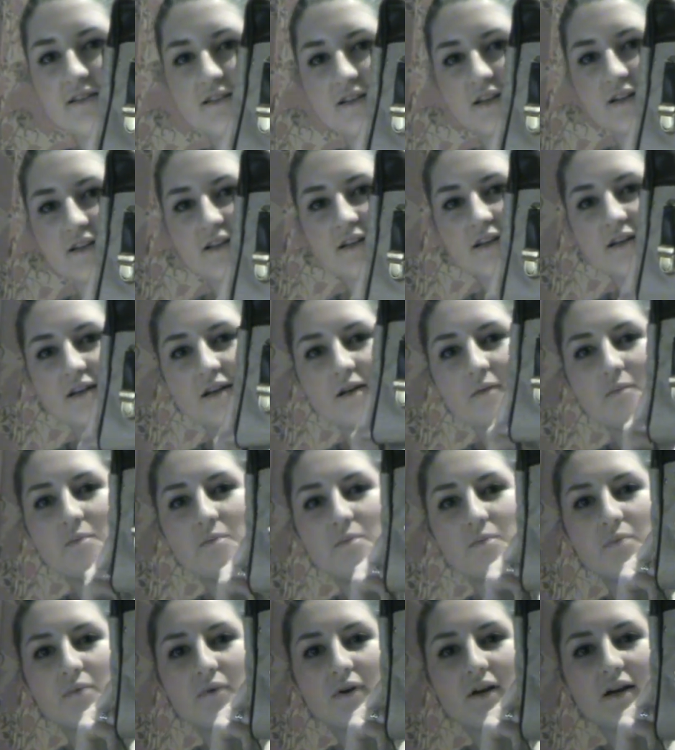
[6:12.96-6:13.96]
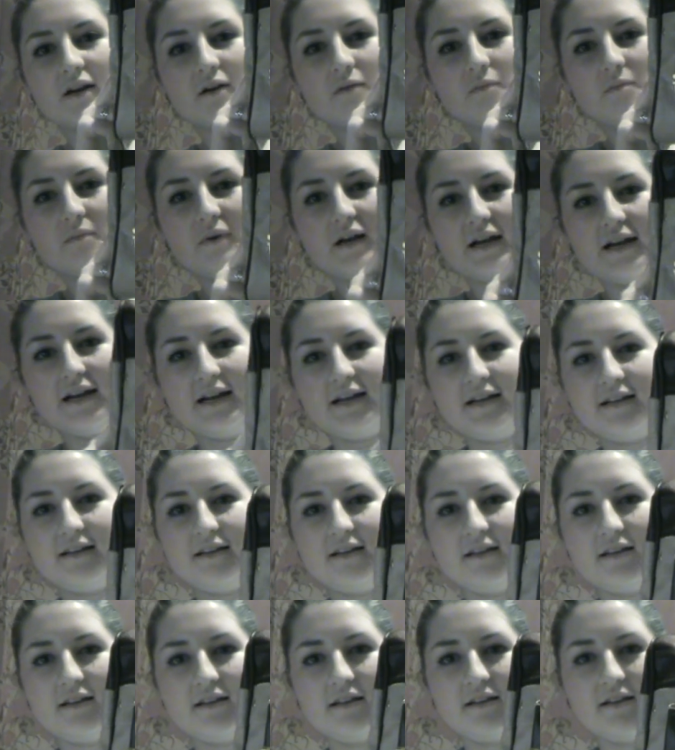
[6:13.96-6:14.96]
is like a brown bag.
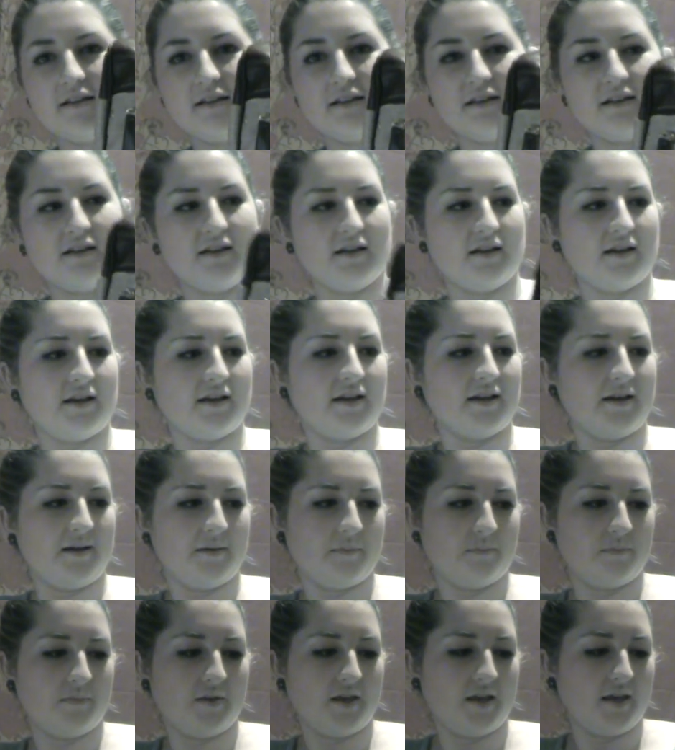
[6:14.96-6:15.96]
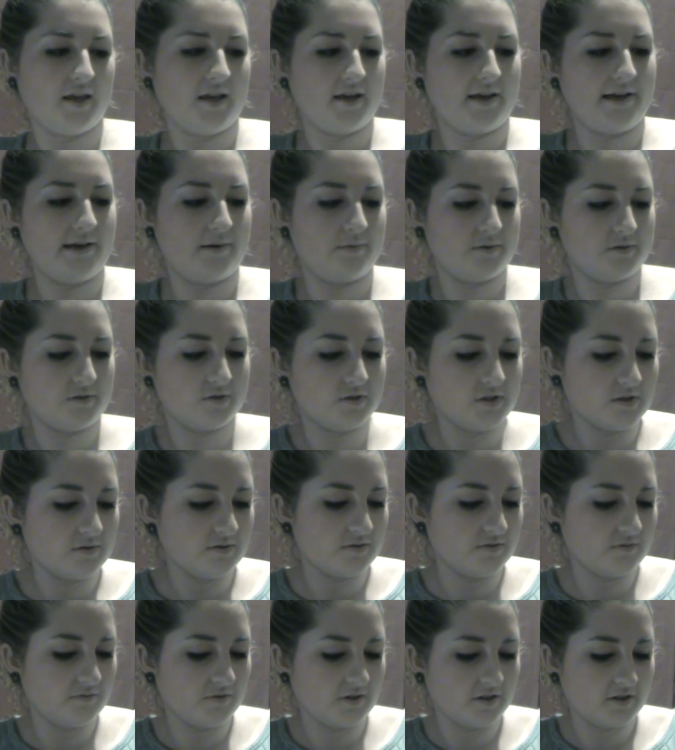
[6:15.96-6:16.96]
It was
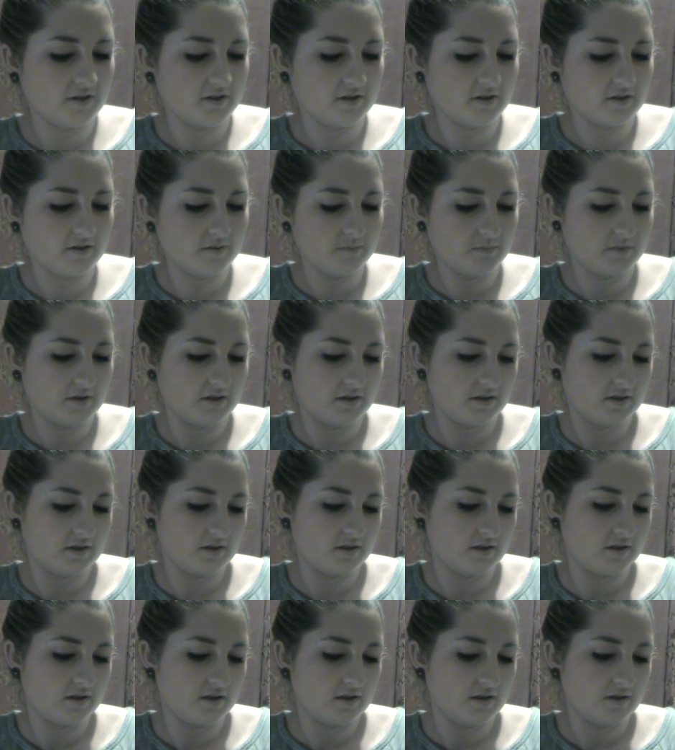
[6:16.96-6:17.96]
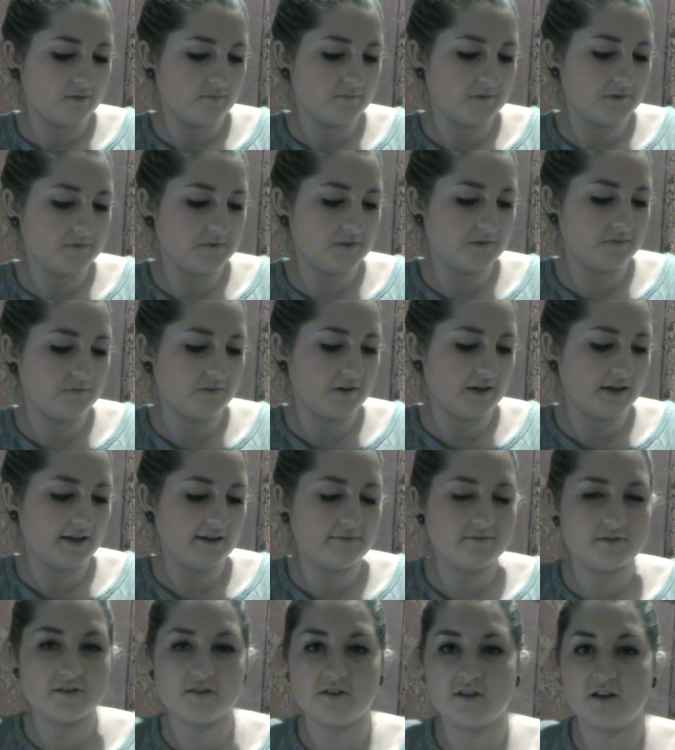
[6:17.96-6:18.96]
reduced from
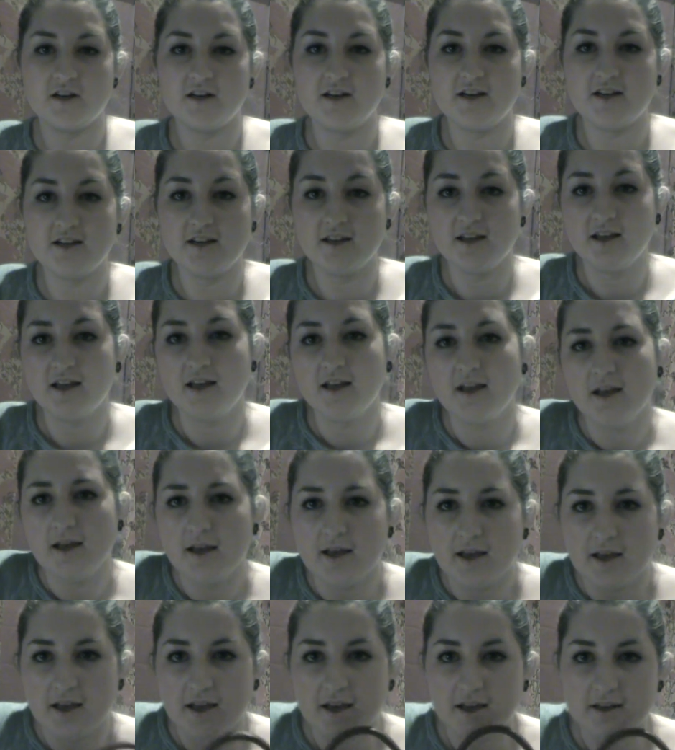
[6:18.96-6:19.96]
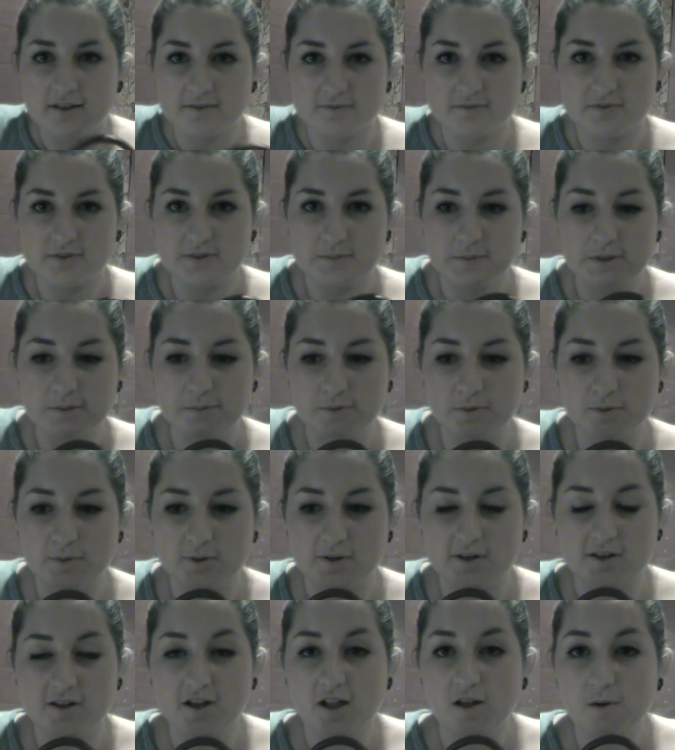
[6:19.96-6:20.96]
55 to 30. For people who are
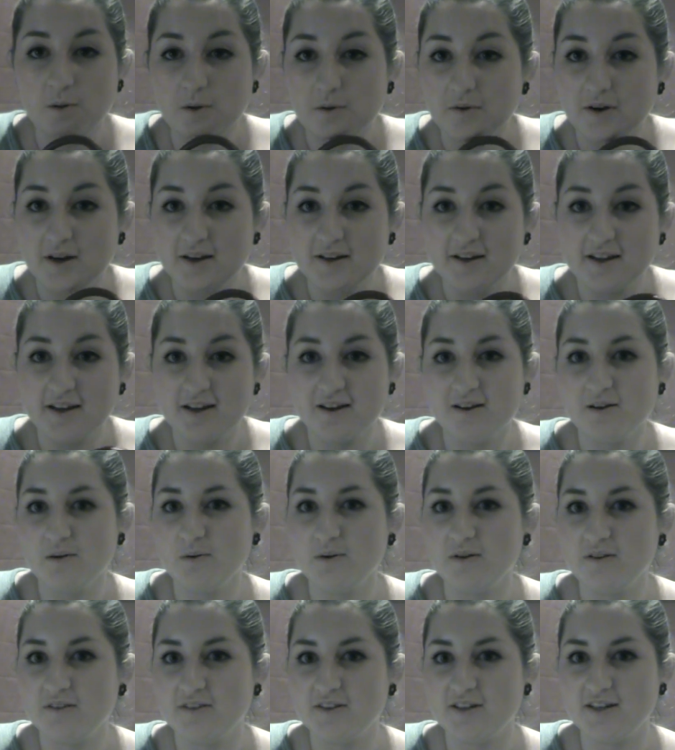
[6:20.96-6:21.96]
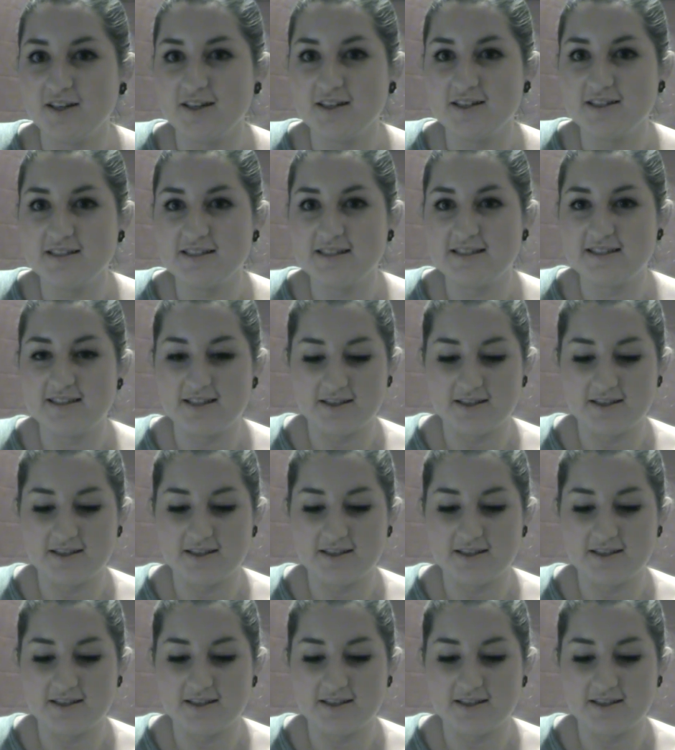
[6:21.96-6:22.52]
in Galway right now, I